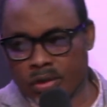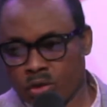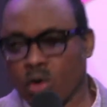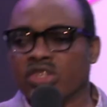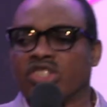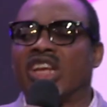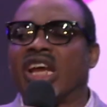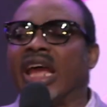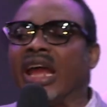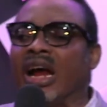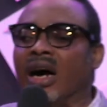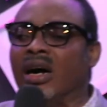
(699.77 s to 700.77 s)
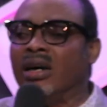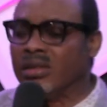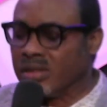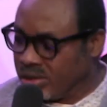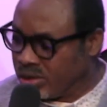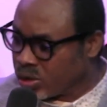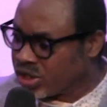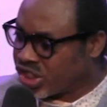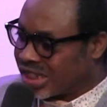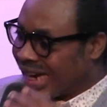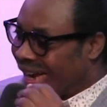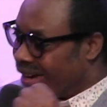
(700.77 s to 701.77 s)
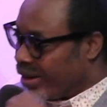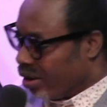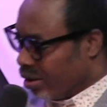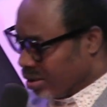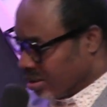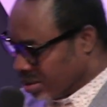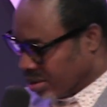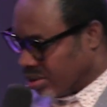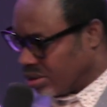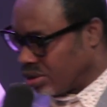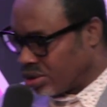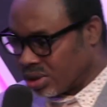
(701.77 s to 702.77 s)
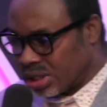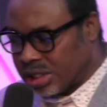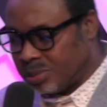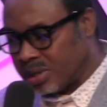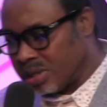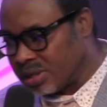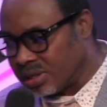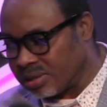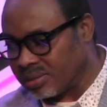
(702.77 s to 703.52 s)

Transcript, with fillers: to stay on, to stand on to keep on.